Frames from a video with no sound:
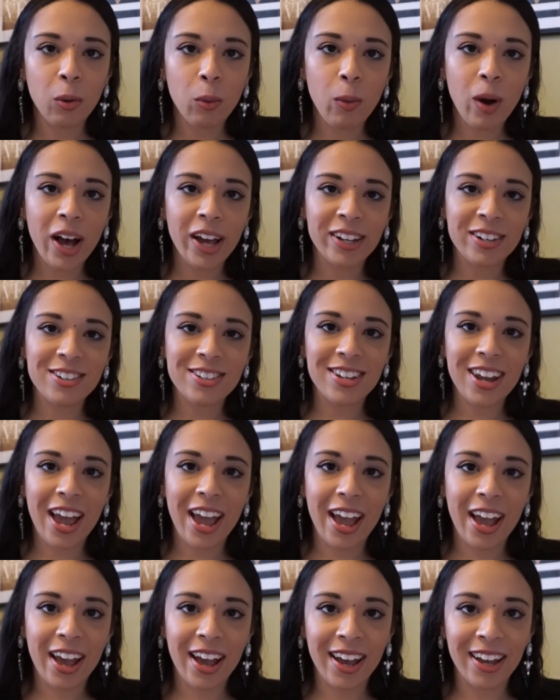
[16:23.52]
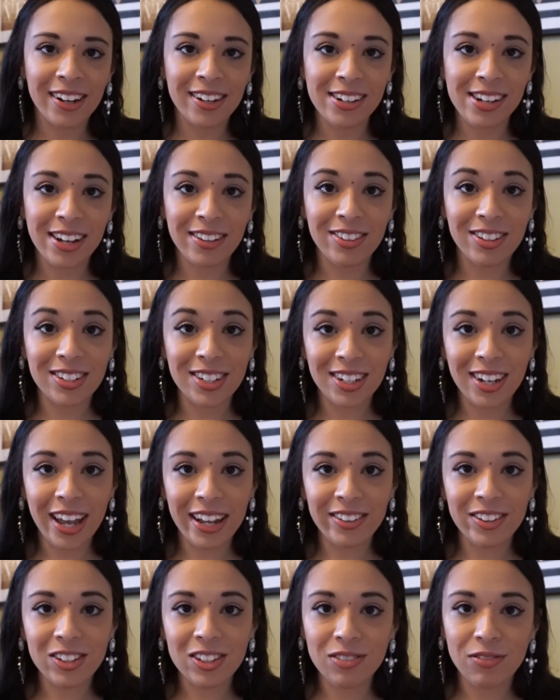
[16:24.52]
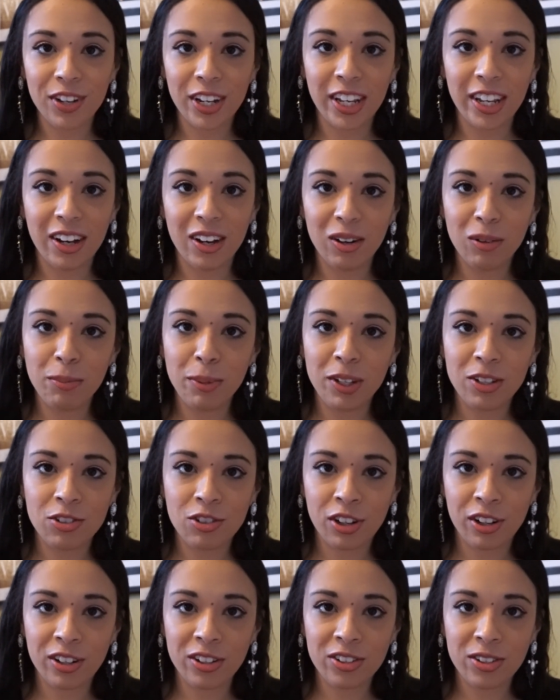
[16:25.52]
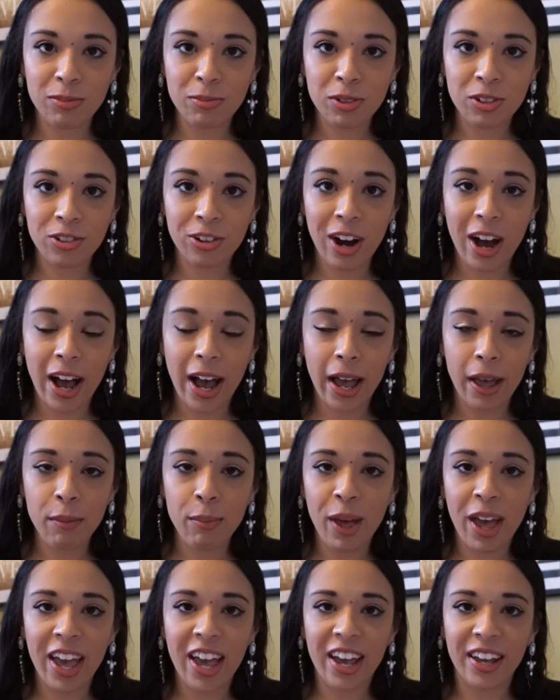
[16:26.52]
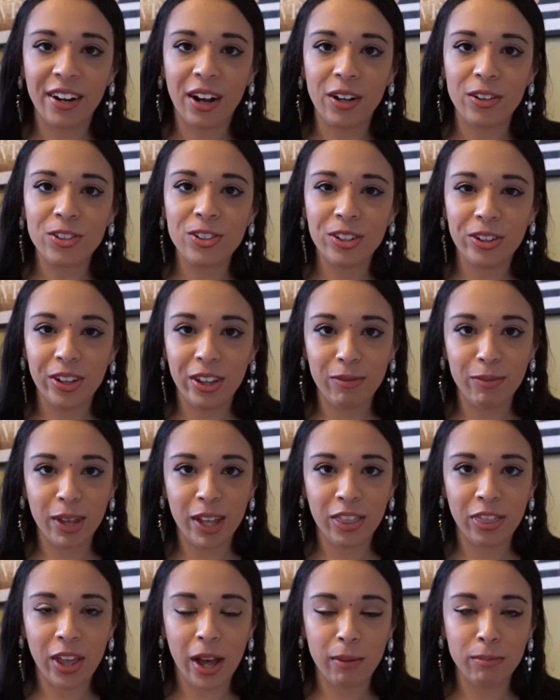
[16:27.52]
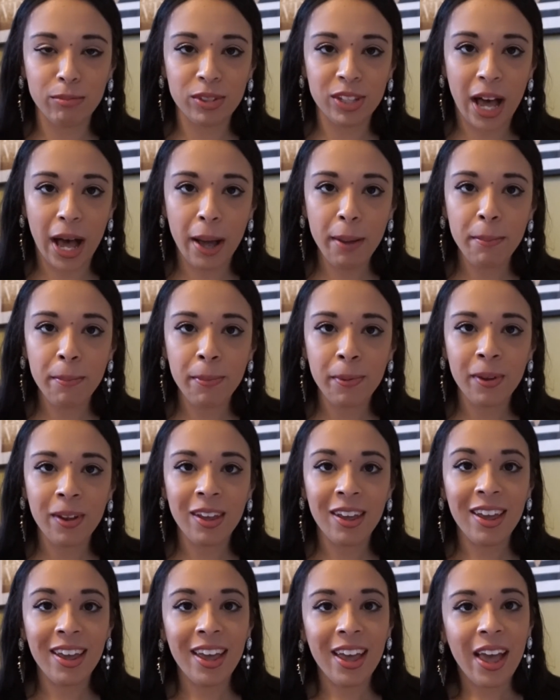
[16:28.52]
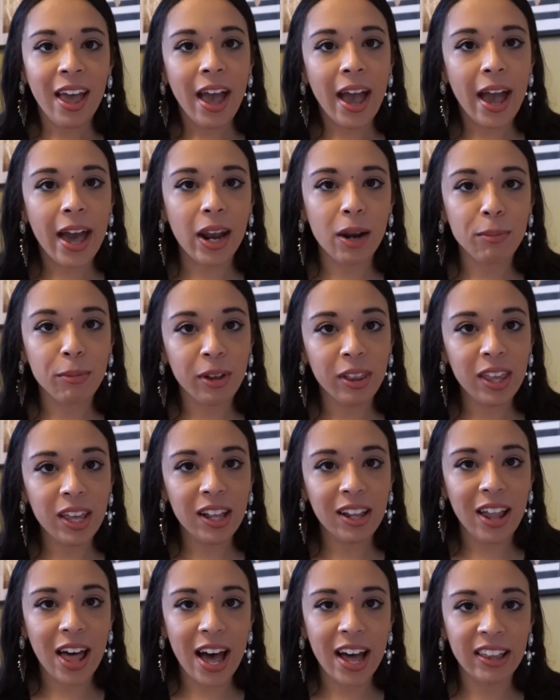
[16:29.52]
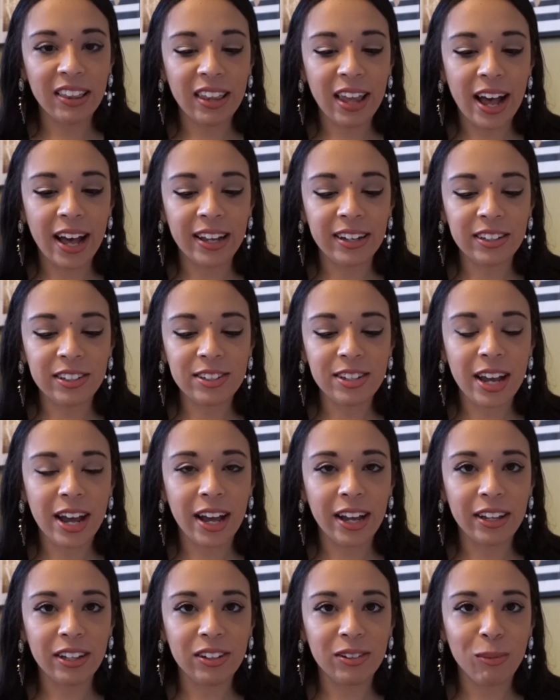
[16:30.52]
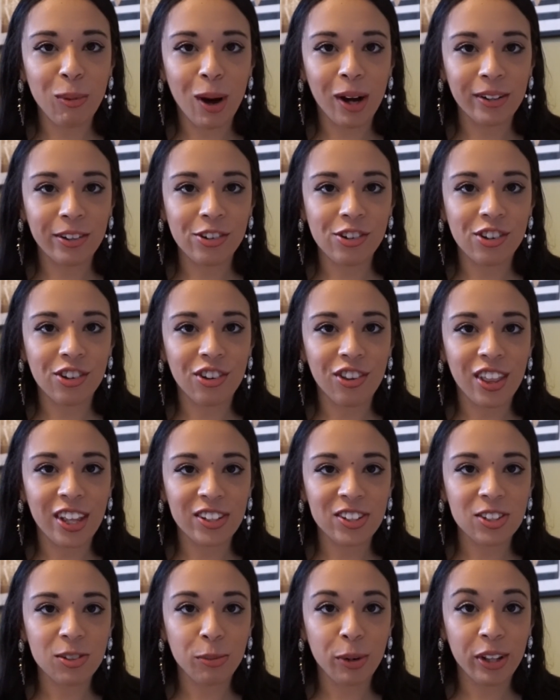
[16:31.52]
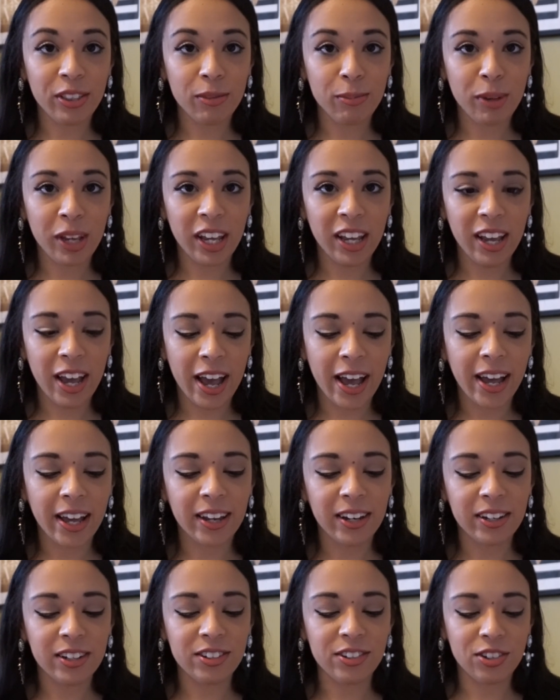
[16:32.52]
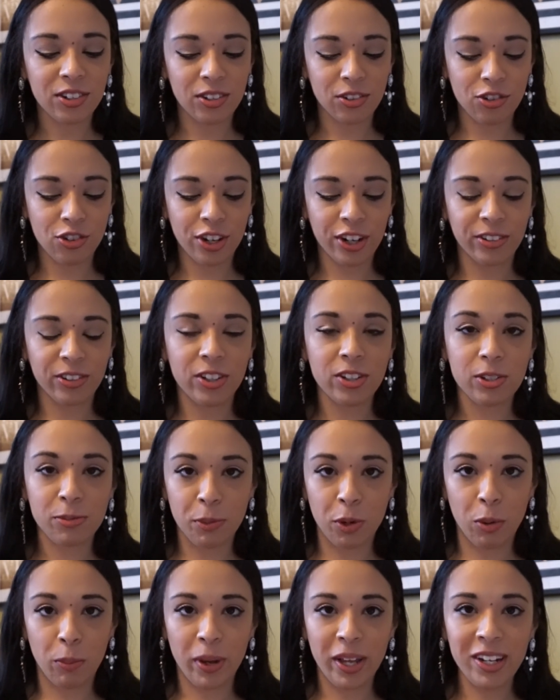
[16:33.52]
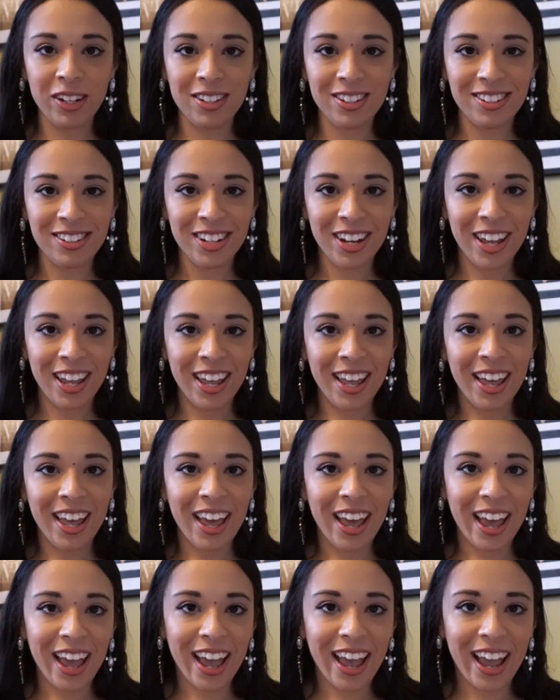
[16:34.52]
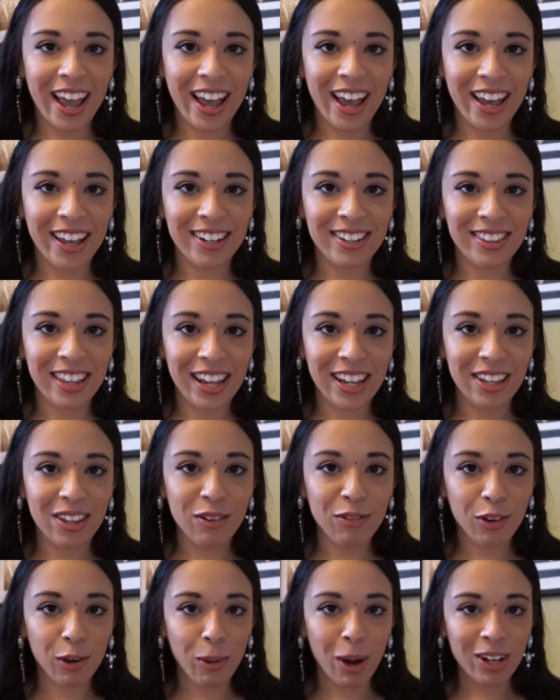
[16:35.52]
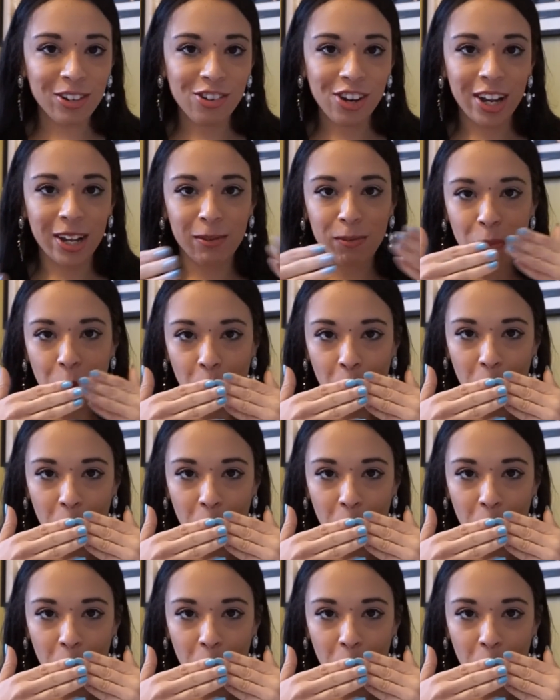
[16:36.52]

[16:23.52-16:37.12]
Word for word: what? And if you did like this video, be sure to subscribe and also give me a thumbs up. And I'm really glad that you watched this with me and shared this moment, and thank you for watching.